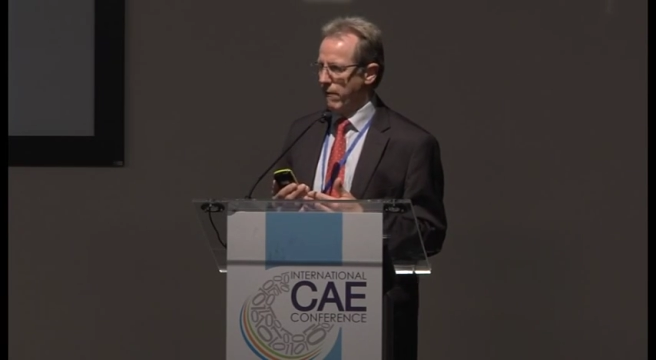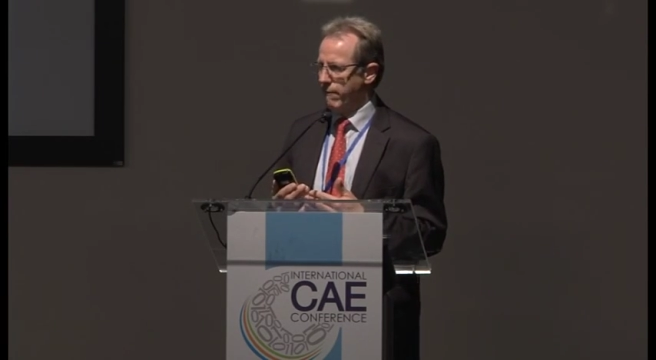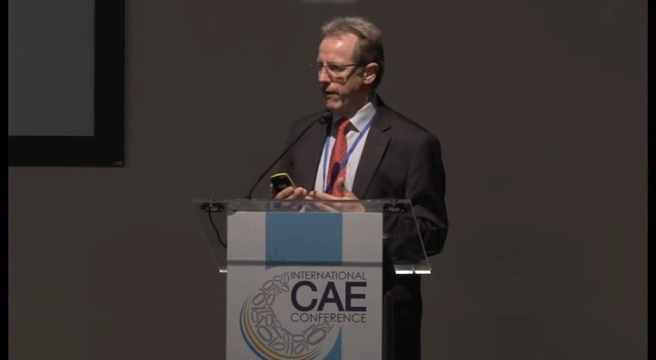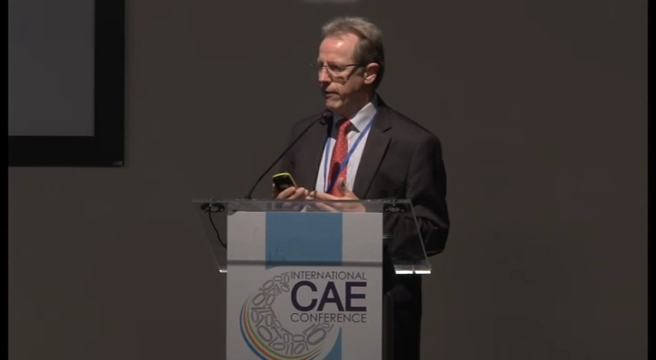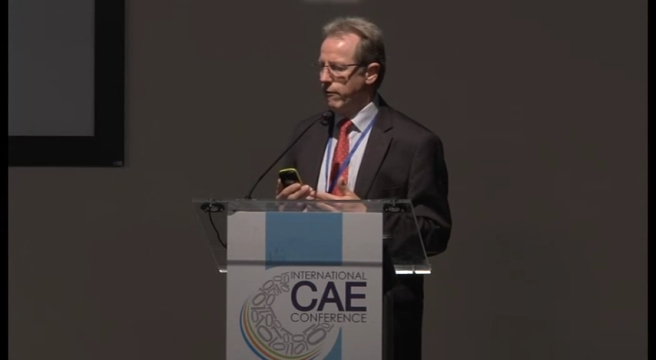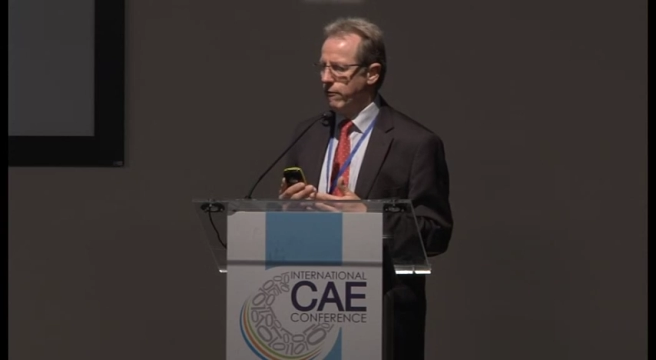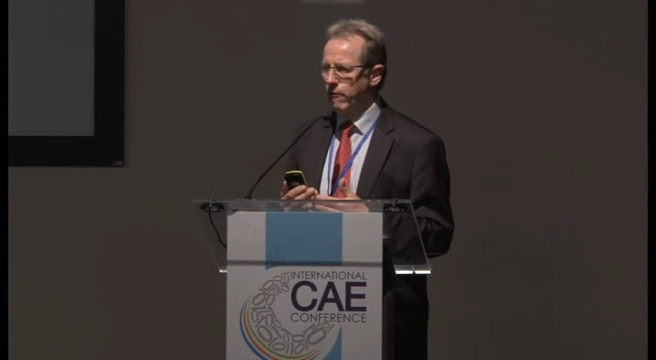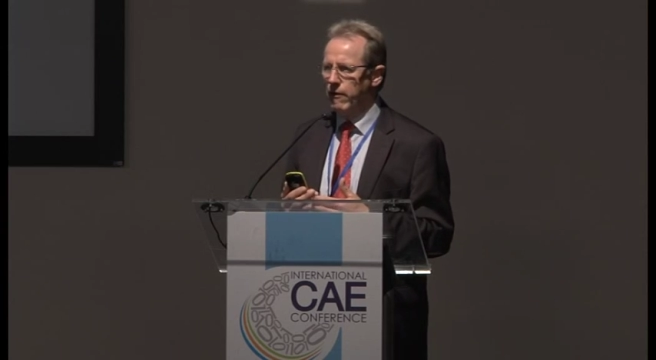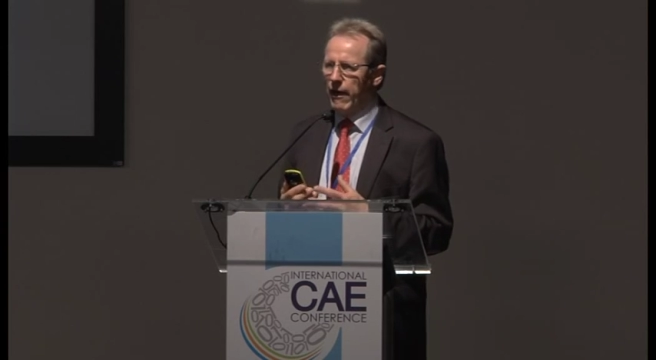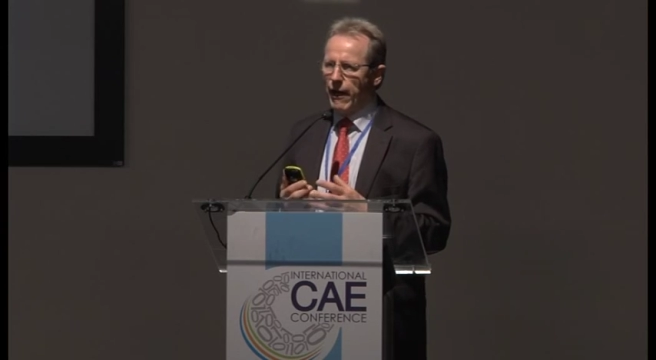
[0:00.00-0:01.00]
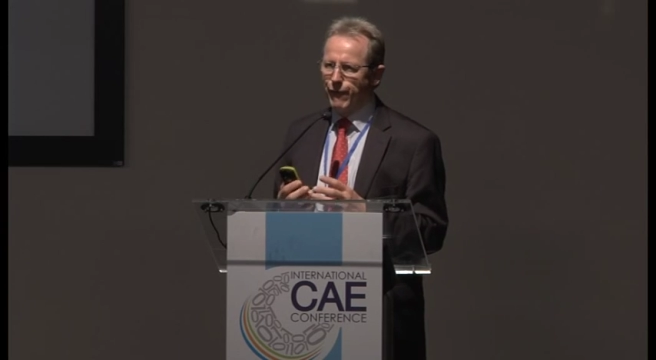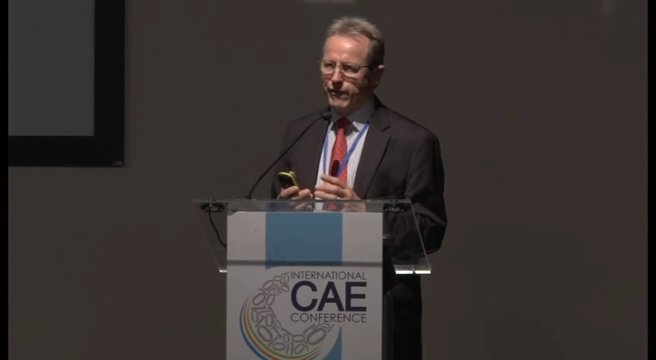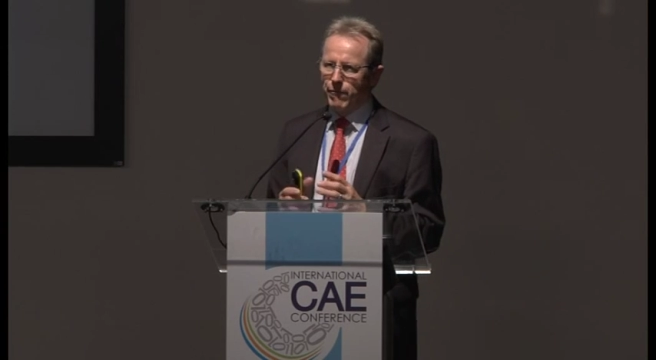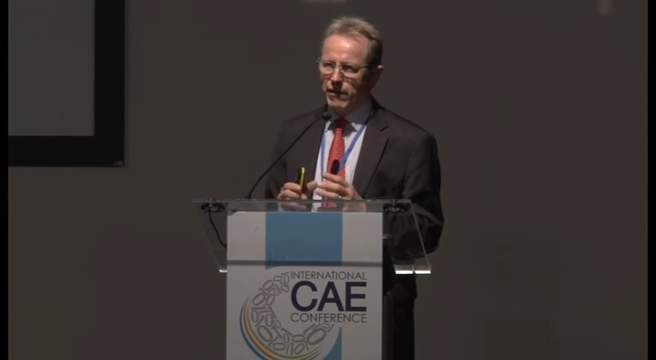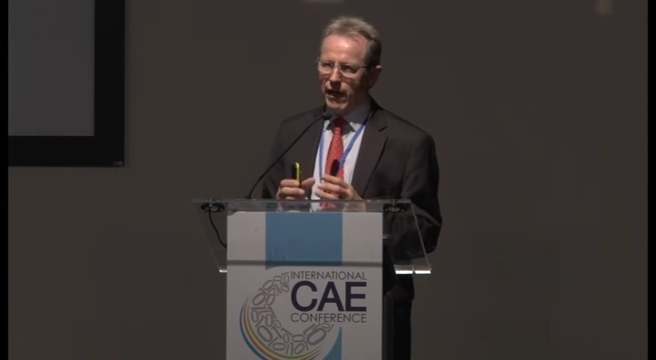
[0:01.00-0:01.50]
When you have
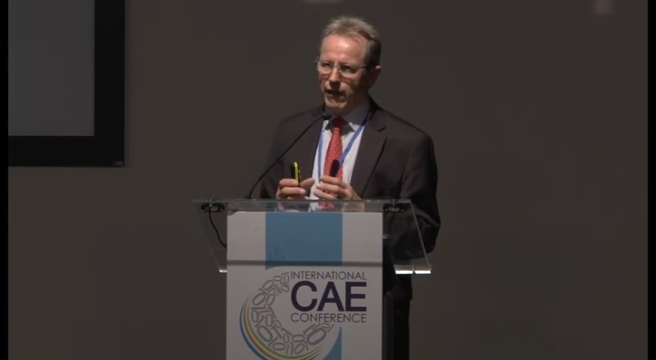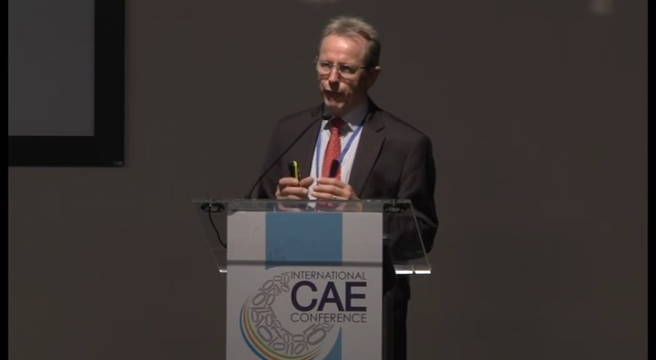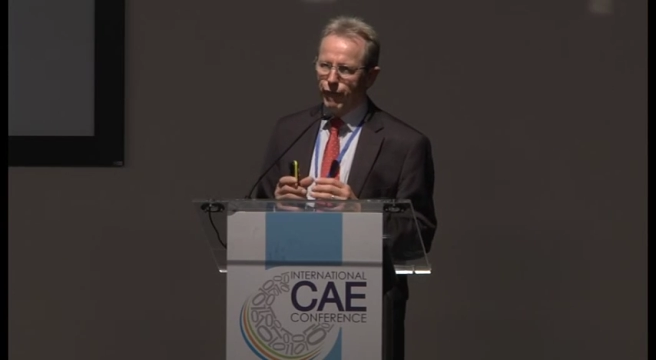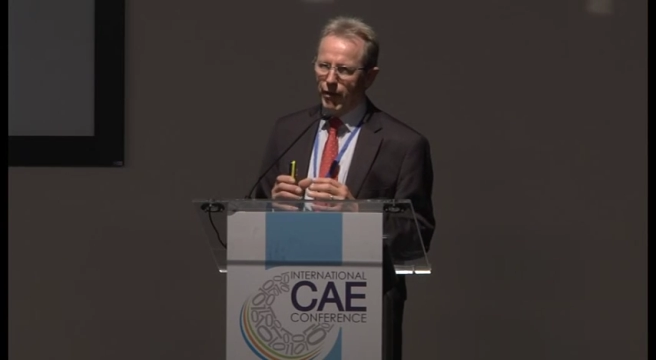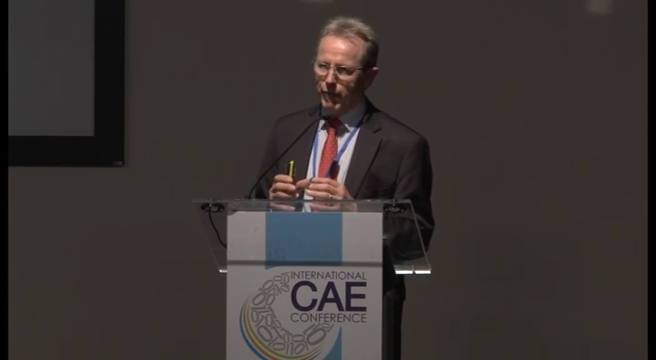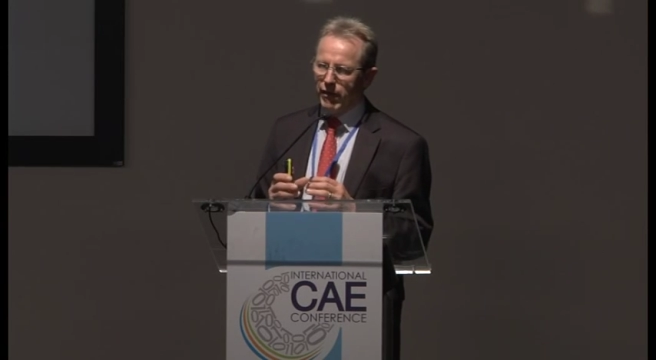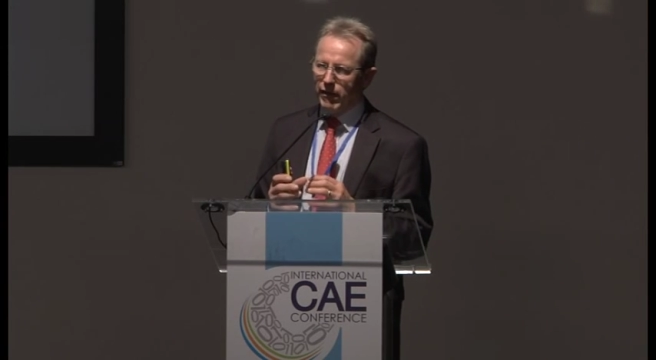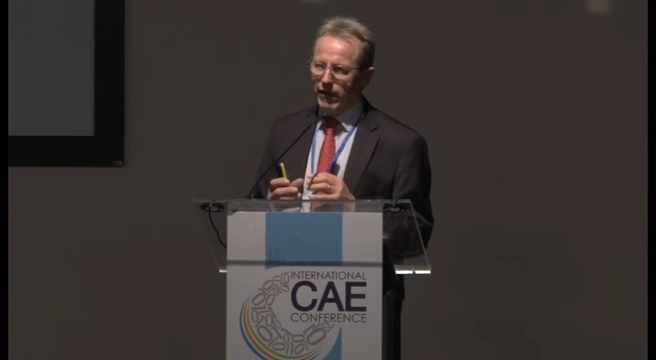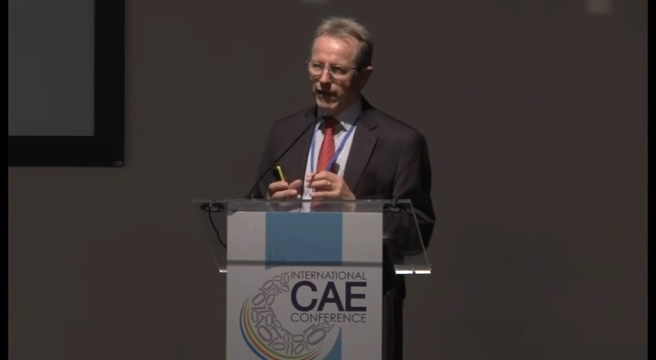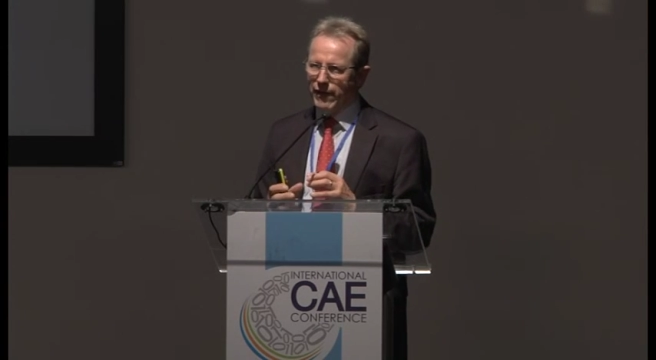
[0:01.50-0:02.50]
some kind of very